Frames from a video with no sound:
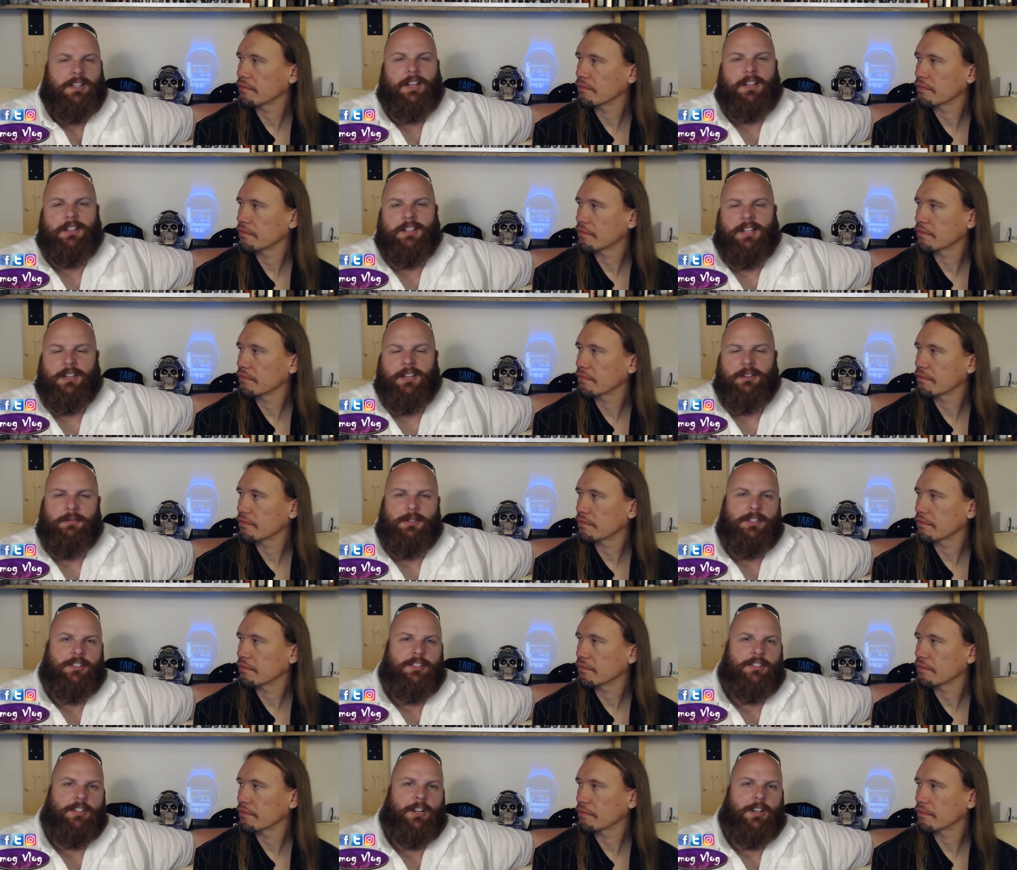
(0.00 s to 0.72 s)
Speaker 1: I'll
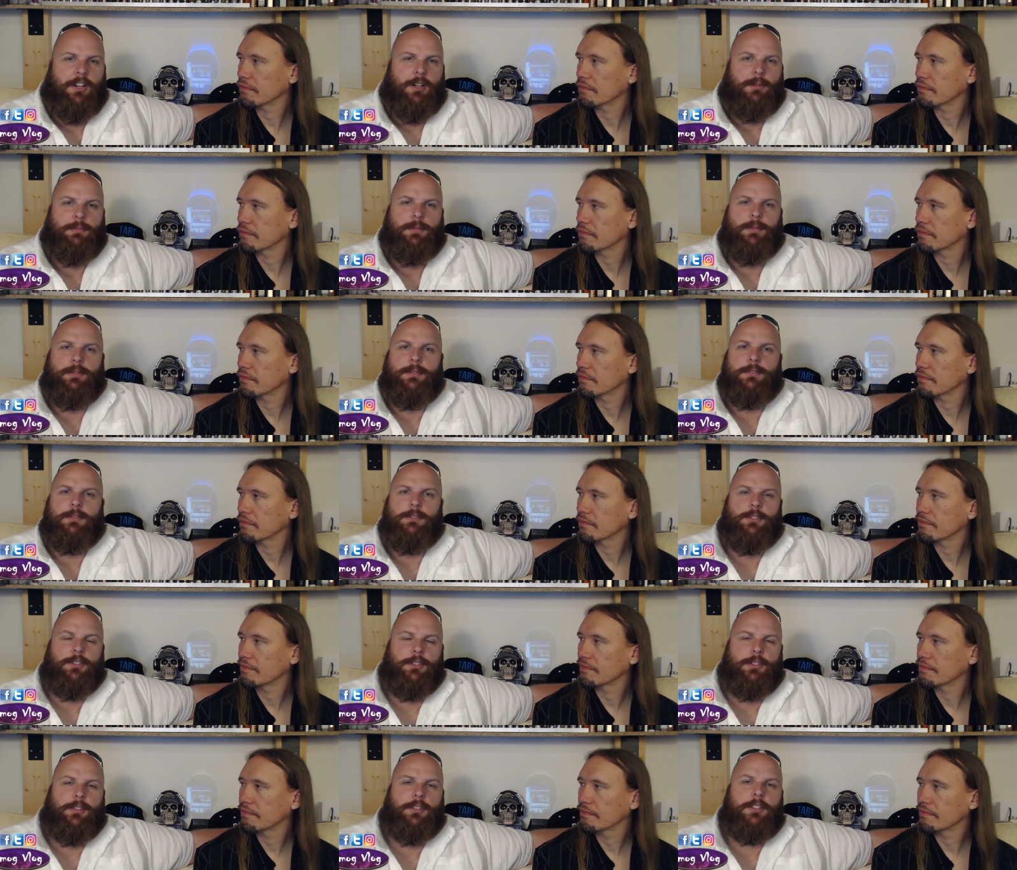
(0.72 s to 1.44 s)
go with sharp,
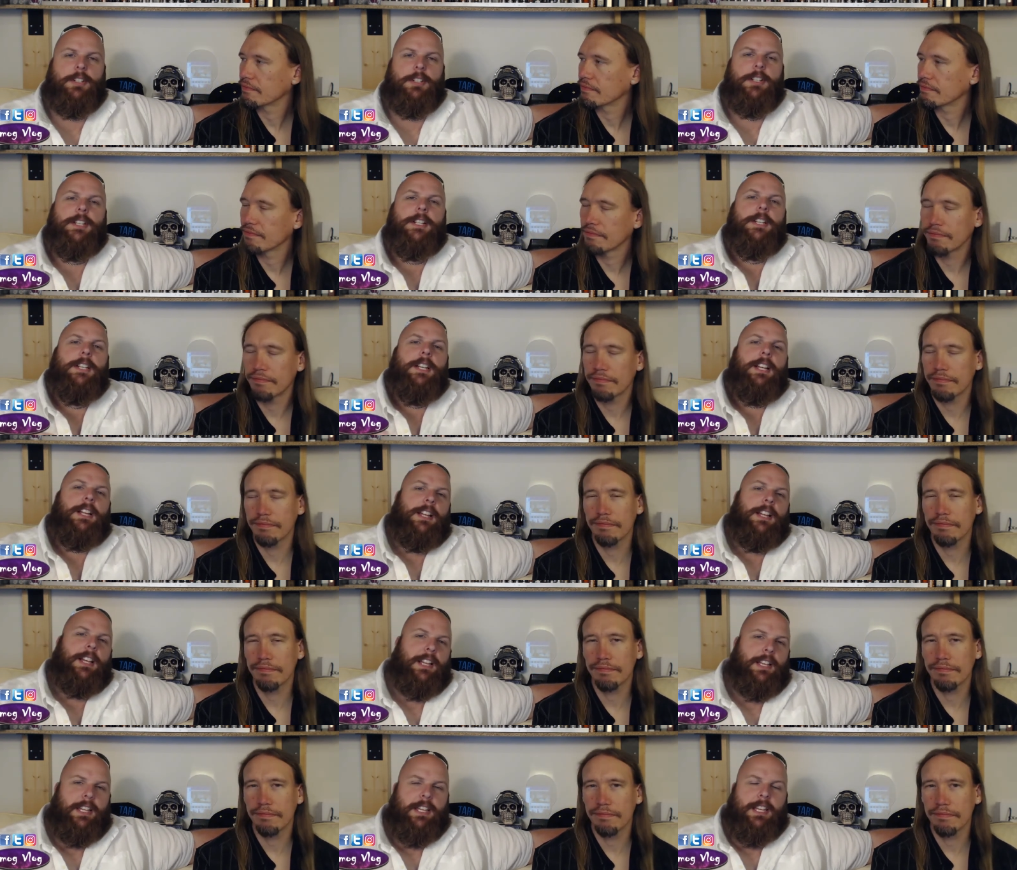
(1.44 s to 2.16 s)
sure.
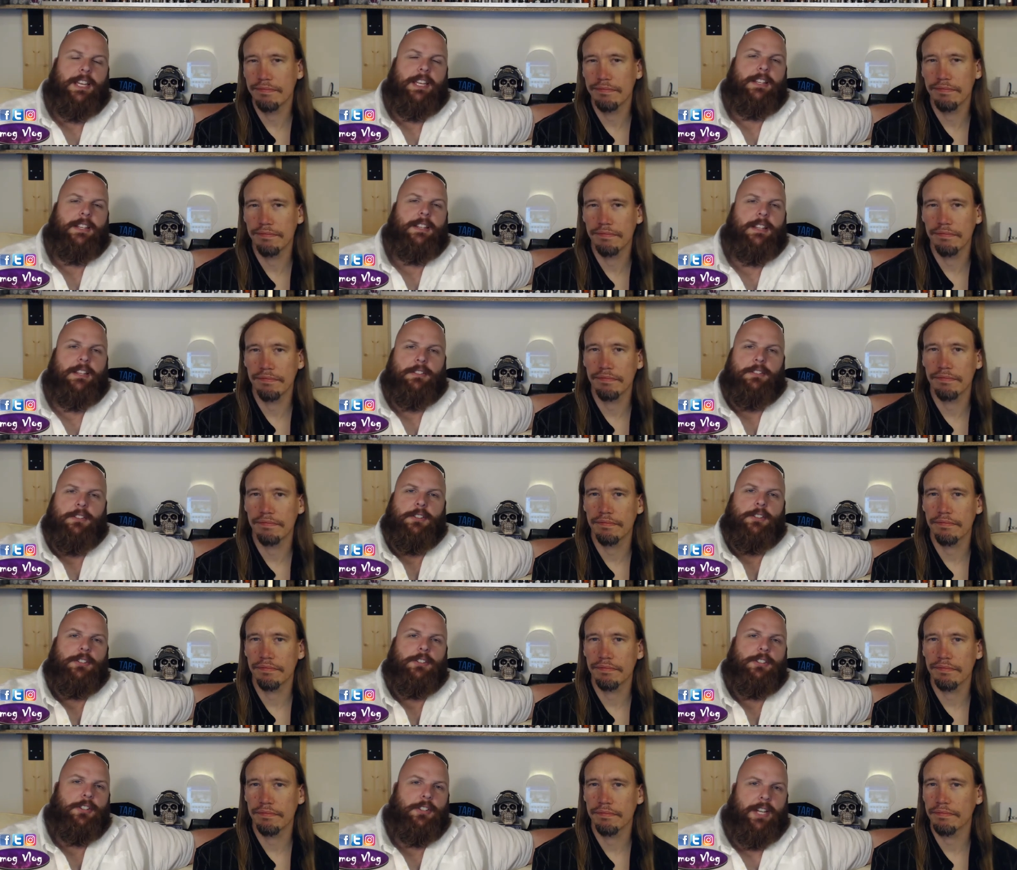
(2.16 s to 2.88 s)
Uh, it,
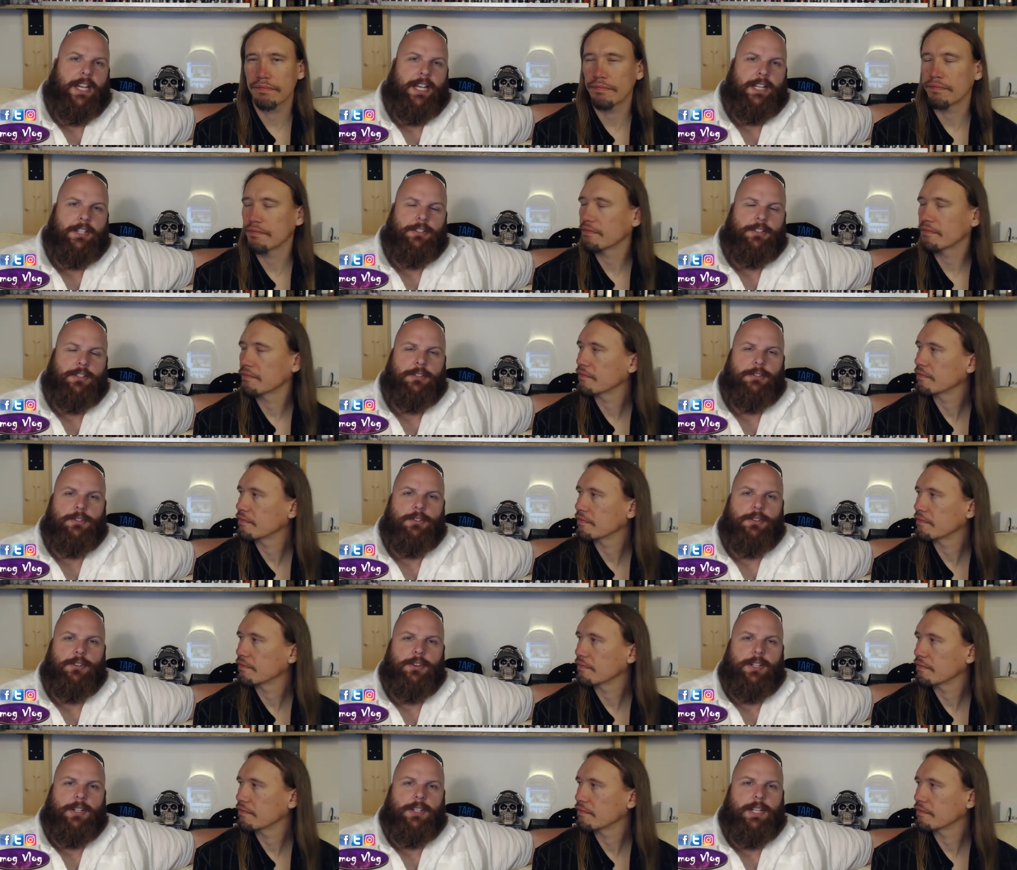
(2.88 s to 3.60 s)
has got good
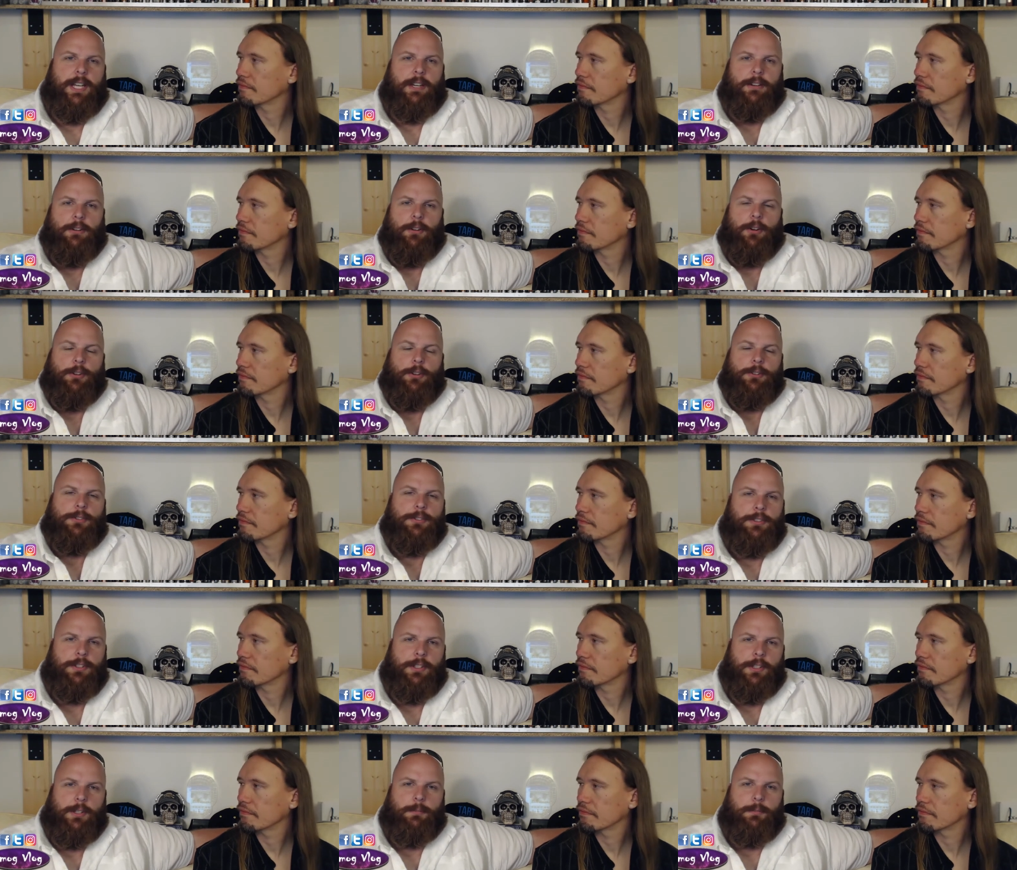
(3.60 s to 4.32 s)
action screwing down
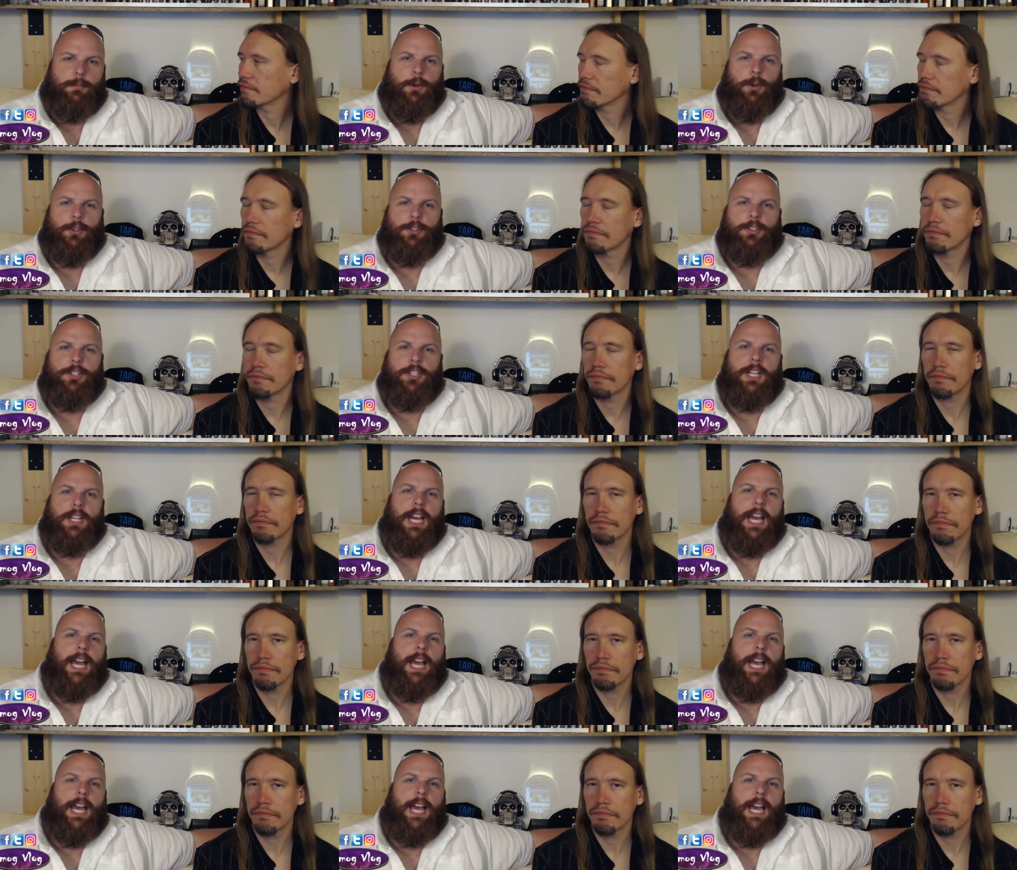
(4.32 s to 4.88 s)
onto your mod,